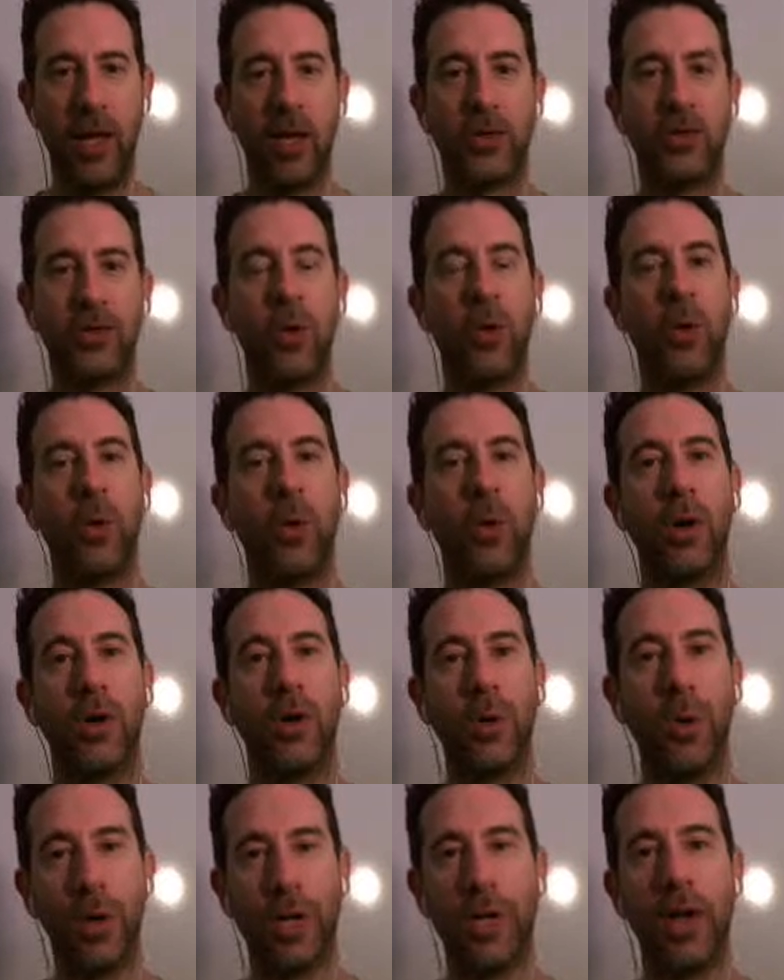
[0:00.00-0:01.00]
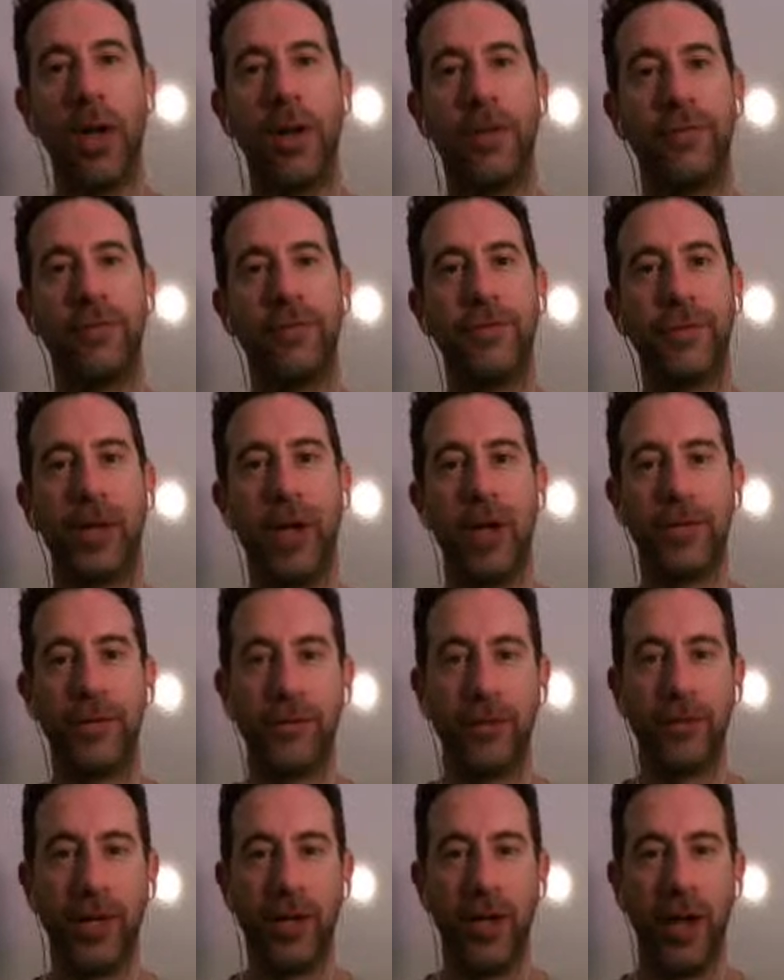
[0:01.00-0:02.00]
So you want to
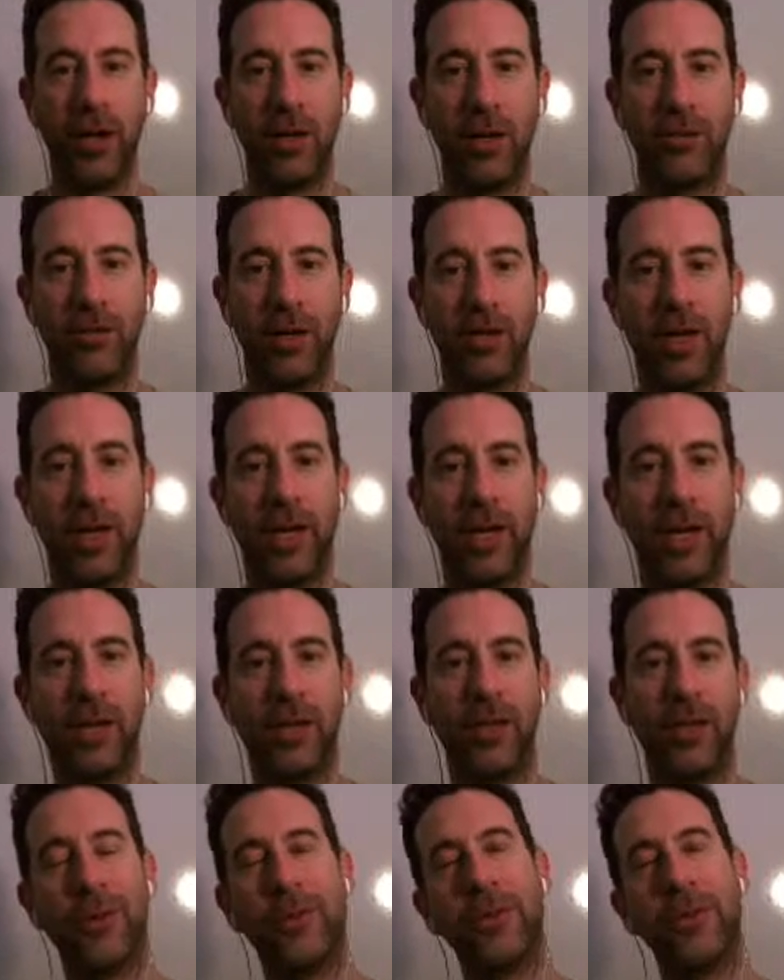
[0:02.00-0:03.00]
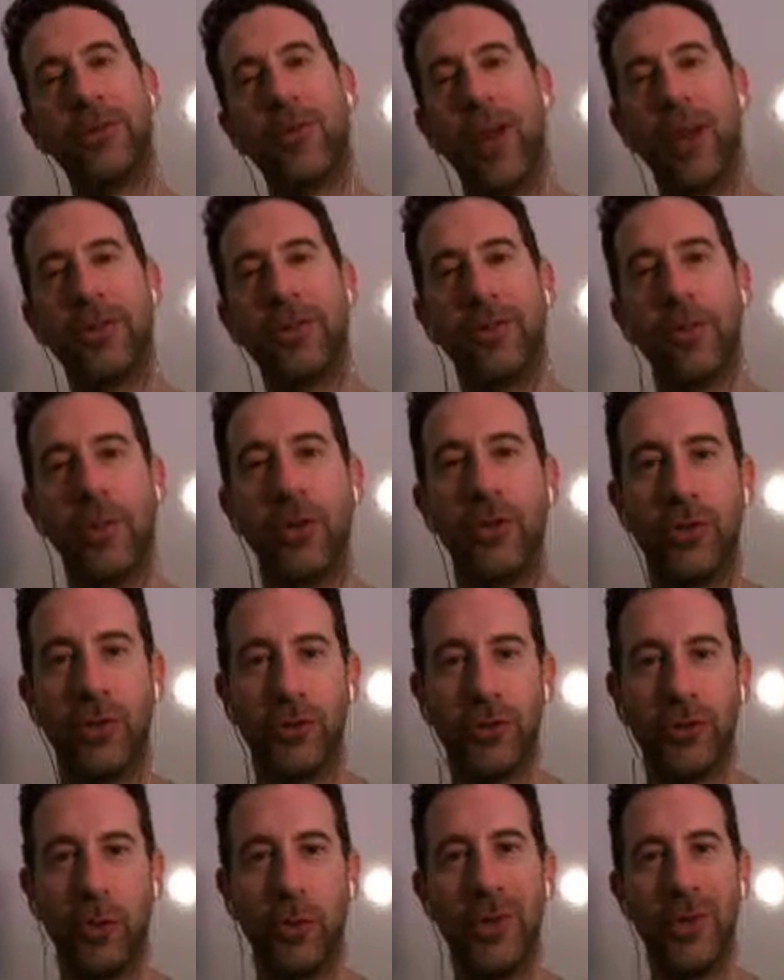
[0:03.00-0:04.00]
concentrate kind of on the transformational
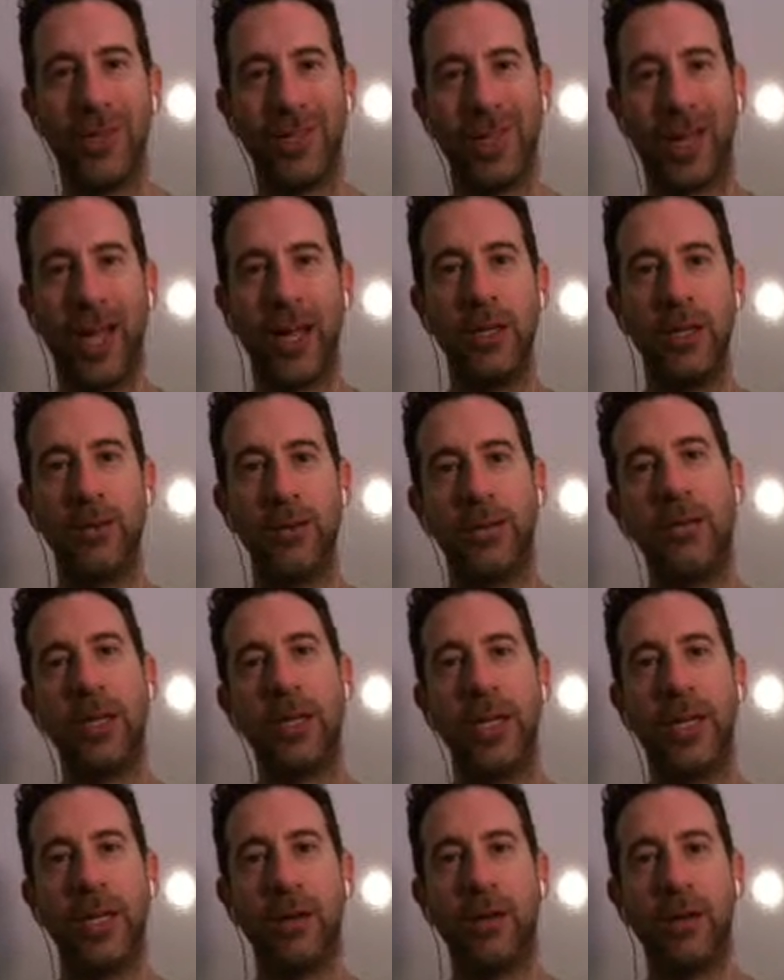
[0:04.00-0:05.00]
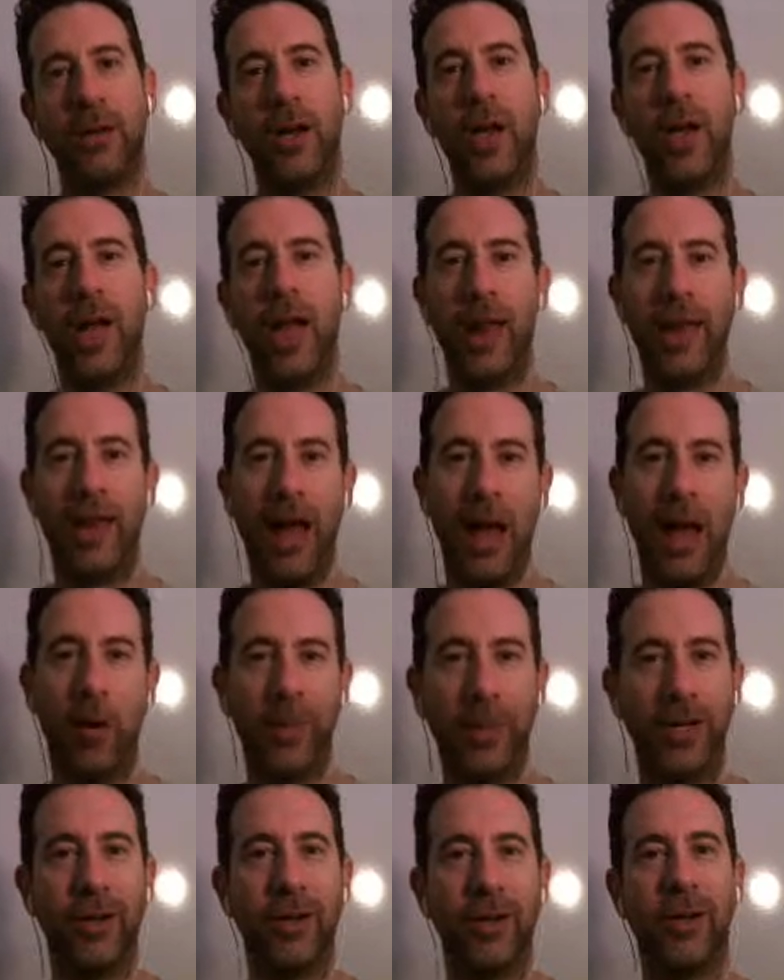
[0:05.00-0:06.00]
stories, like I used to be here and now
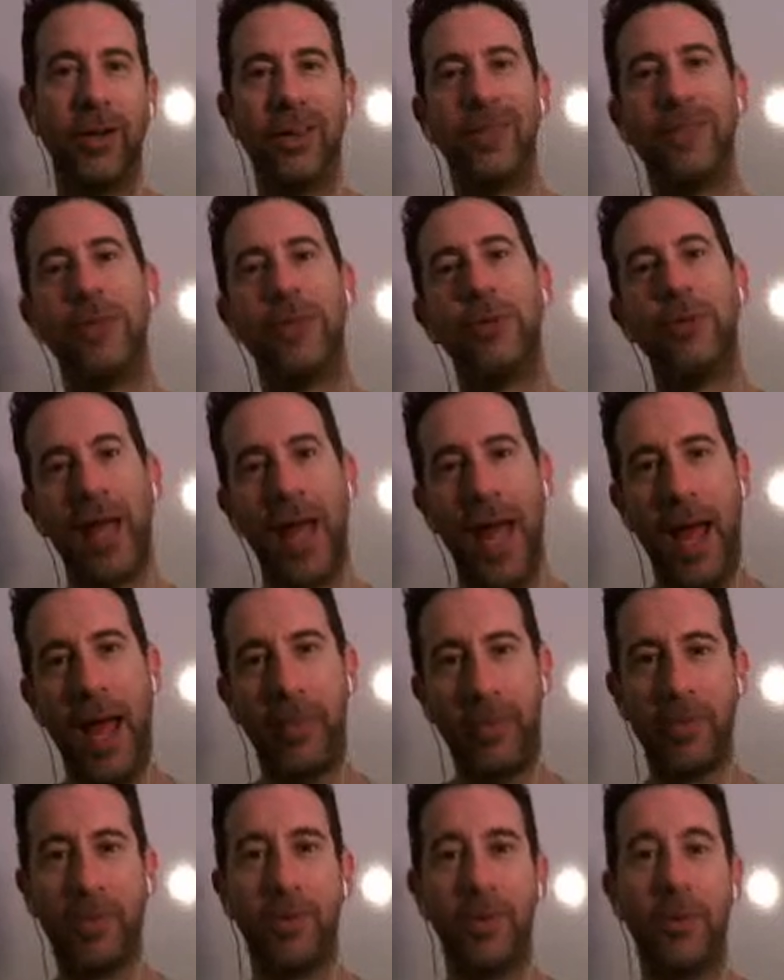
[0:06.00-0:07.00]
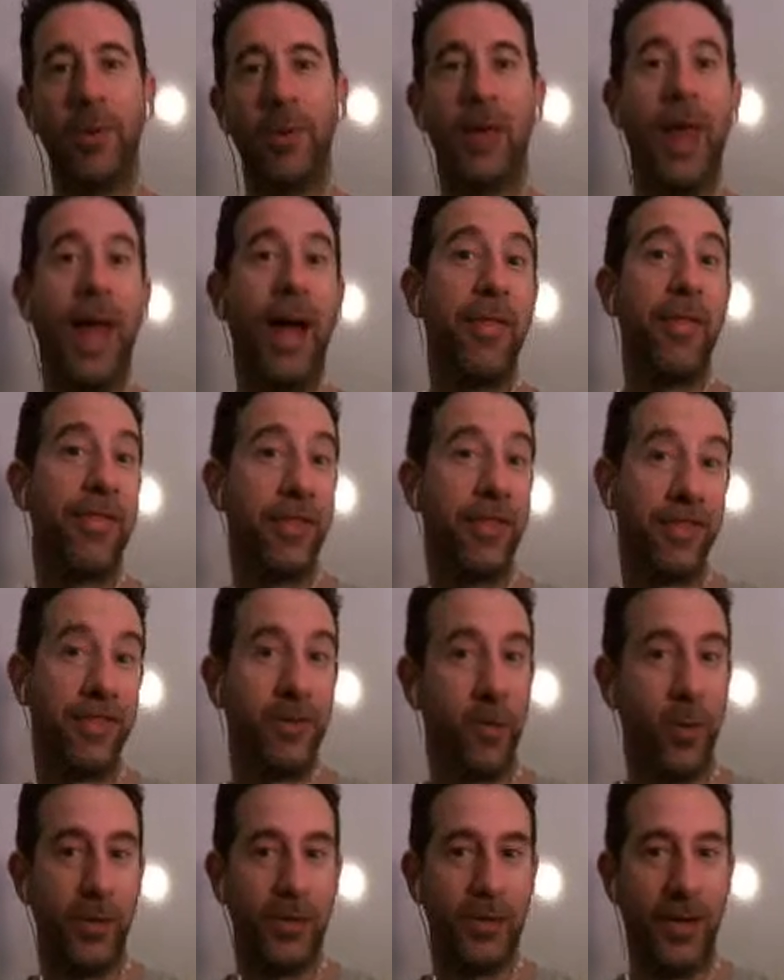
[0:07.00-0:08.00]
I'm here. This used to happen to me, but now this
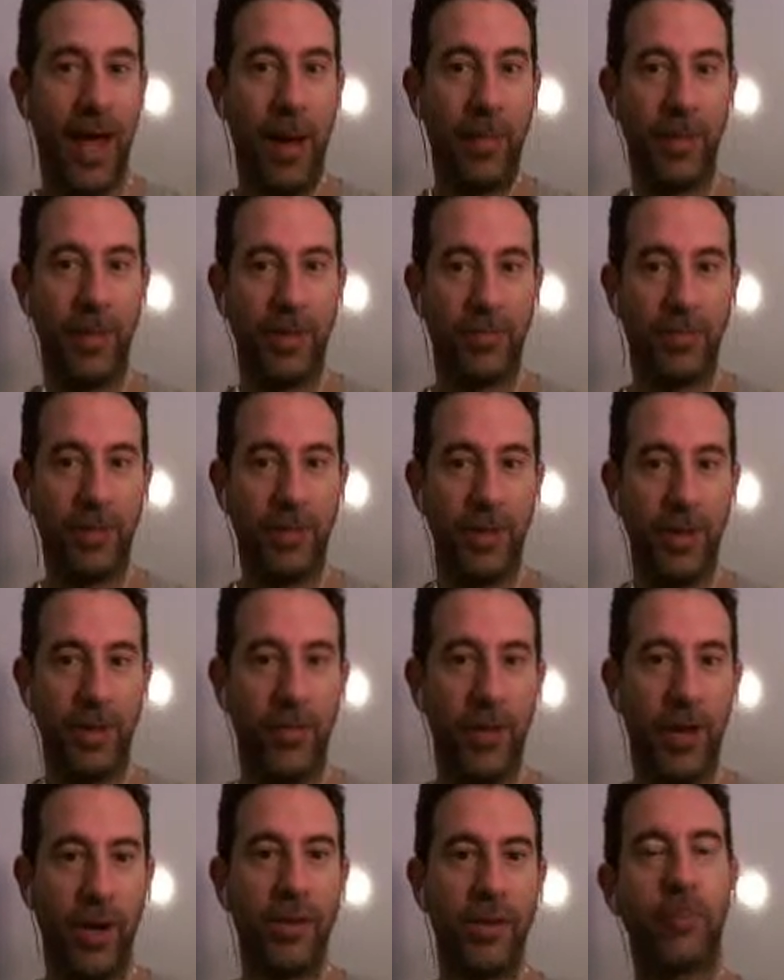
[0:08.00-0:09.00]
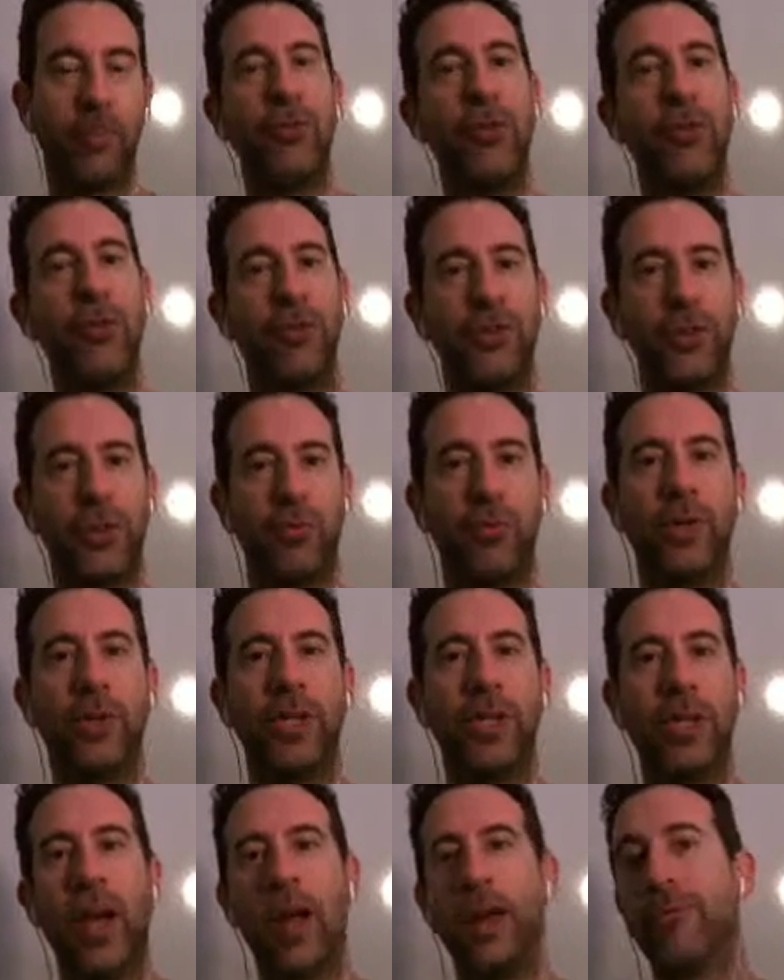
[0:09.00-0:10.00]
is what's happening for me, right? The proof should
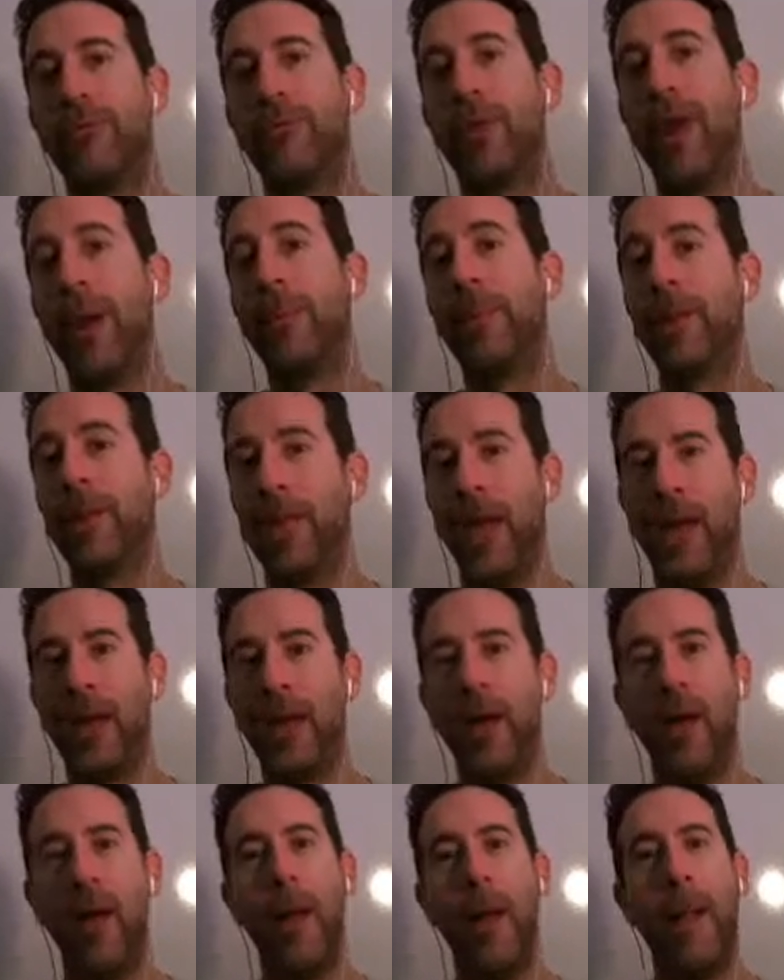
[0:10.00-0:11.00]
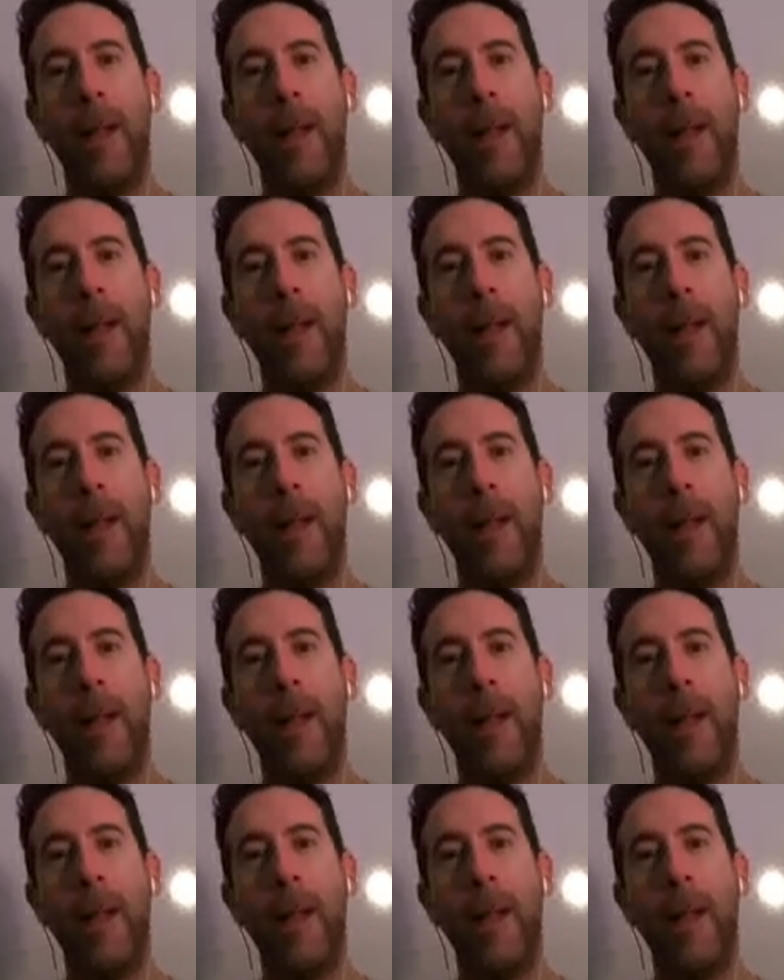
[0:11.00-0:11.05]
really kind of replicate